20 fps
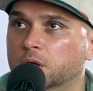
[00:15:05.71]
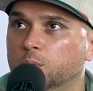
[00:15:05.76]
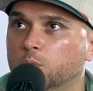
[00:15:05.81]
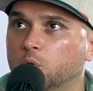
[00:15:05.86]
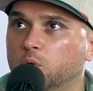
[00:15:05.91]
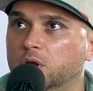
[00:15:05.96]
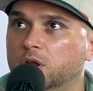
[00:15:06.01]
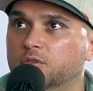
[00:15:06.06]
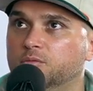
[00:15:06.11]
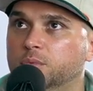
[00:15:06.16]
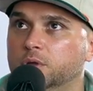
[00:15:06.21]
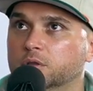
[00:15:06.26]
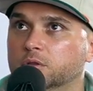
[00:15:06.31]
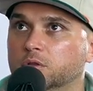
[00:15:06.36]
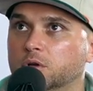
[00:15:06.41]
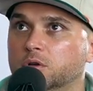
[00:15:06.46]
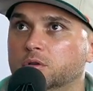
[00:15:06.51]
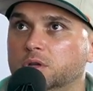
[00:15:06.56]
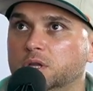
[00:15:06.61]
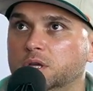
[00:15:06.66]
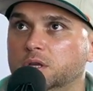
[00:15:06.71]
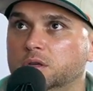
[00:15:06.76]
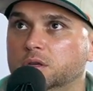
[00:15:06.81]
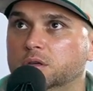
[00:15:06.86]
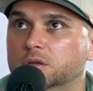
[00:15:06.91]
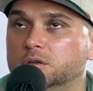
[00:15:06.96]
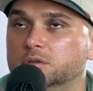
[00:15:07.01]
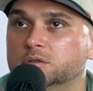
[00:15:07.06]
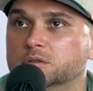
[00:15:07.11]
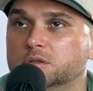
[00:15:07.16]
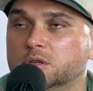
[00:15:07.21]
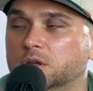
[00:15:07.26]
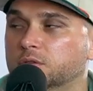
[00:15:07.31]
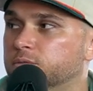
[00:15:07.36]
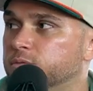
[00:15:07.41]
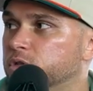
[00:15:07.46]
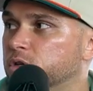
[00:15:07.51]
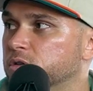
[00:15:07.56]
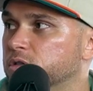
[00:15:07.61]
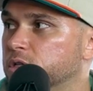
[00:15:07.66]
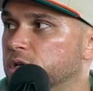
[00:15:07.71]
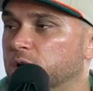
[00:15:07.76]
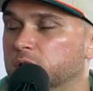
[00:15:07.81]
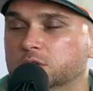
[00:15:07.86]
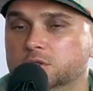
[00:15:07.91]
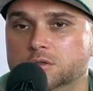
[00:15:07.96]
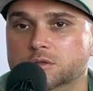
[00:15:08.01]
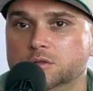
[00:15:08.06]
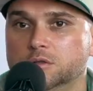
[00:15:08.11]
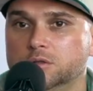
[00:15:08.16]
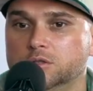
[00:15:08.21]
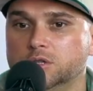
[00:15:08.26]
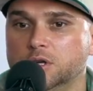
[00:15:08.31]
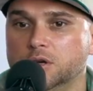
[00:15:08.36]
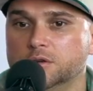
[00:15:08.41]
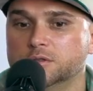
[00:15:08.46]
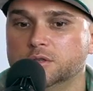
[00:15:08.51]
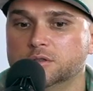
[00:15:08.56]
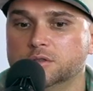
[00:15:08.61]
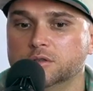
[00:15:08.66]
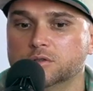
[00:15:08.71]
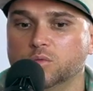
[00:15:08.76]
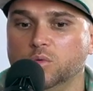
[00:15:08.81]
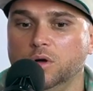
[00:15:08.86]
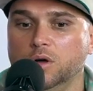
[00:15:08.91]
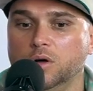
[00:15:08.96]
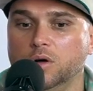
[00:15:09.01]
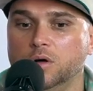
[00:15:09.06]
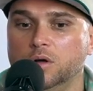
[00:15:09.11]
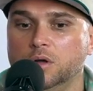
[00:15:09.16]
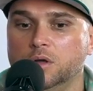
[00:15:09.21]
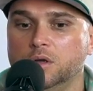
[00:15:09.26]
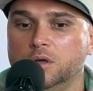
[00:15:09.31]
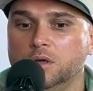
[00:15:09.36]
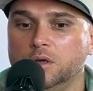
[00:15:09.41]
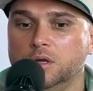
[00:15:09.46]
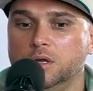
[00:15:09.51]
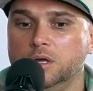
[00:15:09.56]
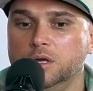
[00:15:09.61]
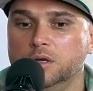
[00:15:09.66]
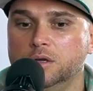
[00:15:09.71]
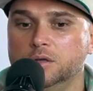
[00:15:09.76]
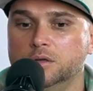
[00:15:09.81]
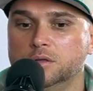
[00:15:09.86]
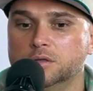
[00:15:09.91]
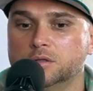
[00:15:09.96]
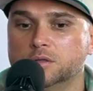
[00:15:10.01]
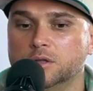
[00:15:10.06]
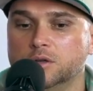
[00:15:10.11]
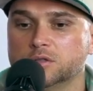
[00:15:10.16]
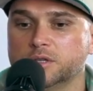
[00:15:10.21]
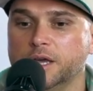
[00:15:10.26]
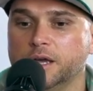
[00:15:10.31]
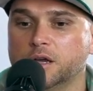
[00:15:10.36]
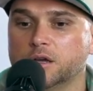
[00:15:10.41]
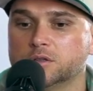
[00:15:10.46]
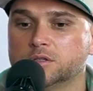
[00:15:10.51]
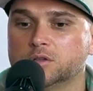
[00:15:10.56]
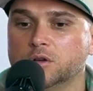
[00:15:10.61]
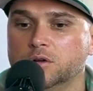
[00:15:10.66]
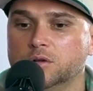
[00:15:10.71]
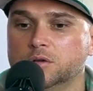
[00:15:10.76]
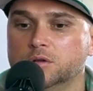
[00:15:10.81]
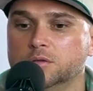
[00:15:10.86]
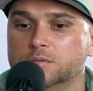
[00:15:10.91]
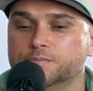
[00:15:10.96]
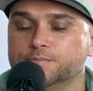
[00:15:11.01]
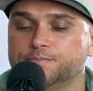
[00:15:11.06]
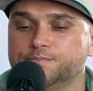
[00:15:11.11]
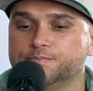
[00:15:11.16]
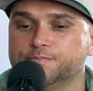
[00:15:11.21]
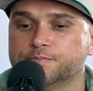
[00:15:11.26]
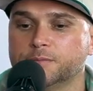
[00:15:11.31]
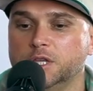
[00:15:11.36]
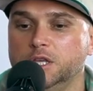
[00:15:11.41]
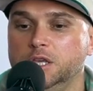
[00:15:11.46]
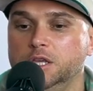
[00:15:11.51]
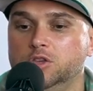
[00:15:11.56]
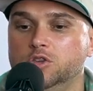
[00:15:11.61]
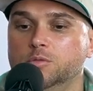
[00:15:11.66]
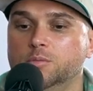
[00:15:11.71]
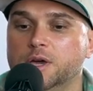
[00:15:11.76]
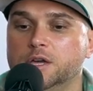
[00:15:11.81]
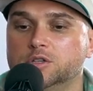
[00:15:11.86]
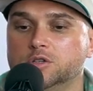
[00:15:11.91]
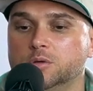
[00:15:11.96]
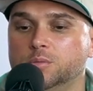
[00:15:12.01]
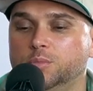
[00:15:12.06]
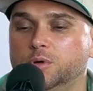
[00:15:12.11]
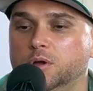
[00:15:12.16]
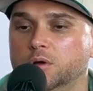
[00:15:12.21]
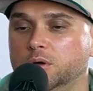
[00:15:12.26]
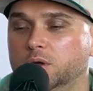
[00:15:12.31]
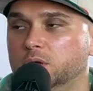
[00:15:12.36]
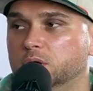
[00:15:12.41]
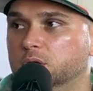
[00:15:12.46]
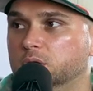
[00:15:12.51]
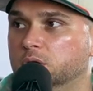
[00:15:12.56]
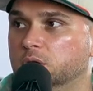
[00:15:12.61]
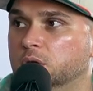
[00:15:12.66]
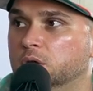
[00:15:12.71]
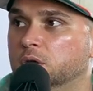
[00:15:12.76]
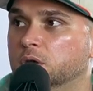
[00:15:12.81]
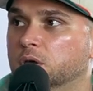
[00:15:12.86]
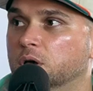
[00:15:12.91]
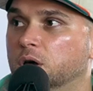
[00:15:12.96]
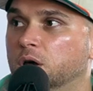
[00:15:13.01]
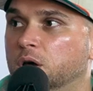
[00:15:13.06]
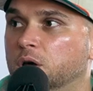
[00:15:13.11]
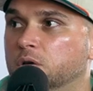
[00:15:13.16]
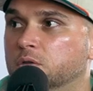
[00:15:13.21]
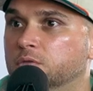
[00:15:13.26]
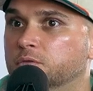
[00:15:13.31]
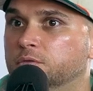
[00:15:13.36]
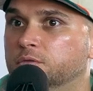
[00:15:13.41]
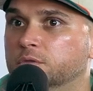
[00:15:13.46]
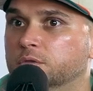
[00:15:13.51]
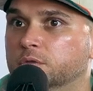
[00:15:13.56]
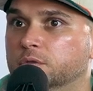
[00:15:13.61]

But what I've been learning is, and I'm sure Scott shares this as well, is there's like a certain incubation period of